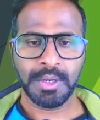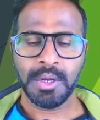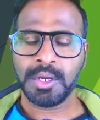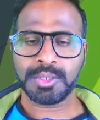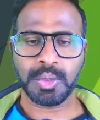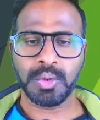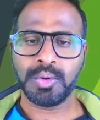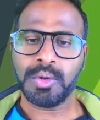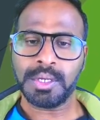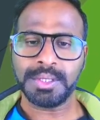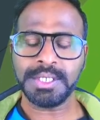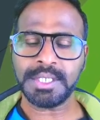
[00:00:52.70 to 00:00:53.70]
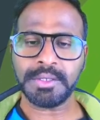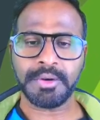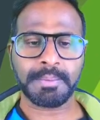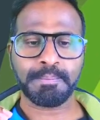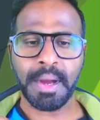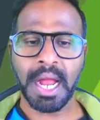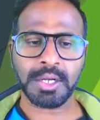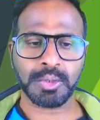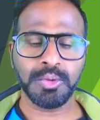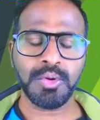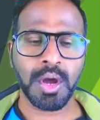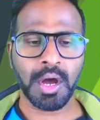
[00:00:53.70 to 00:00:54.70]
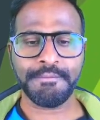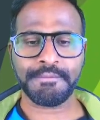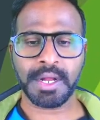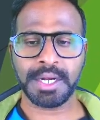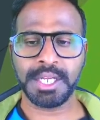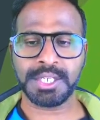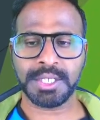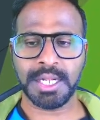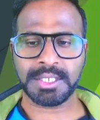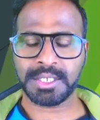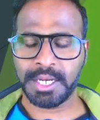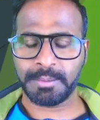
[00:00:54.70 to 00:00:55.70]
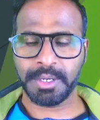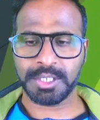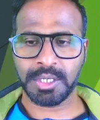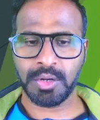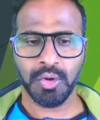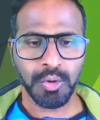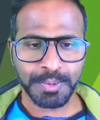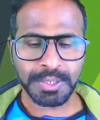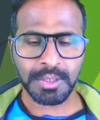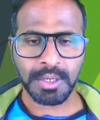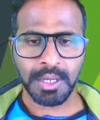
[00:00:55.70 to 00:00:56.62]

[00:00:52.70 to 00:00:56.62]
So this is our part 2 of conditional statements and loops.